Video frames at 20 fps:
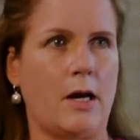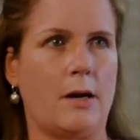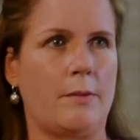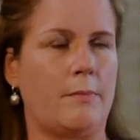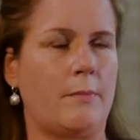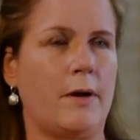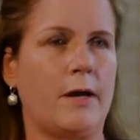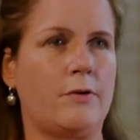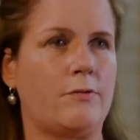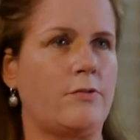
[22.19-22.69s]

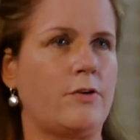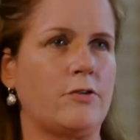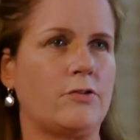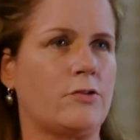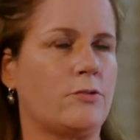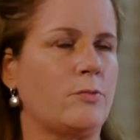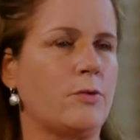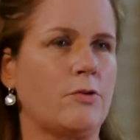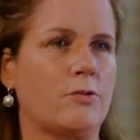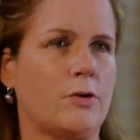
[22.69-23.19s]
my
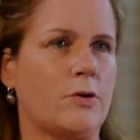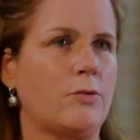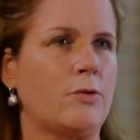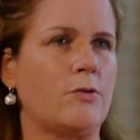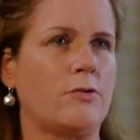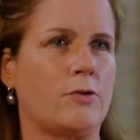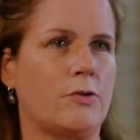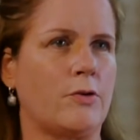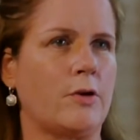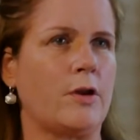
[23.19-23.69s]
vision was
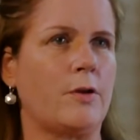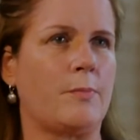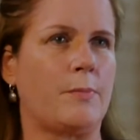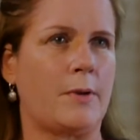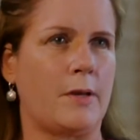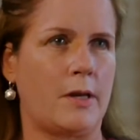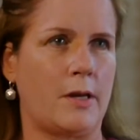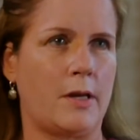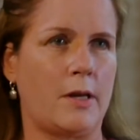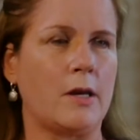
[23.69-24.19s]
always going to
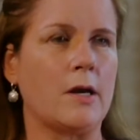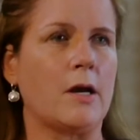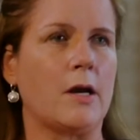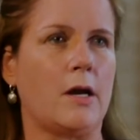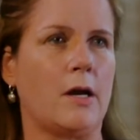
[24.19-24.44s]
be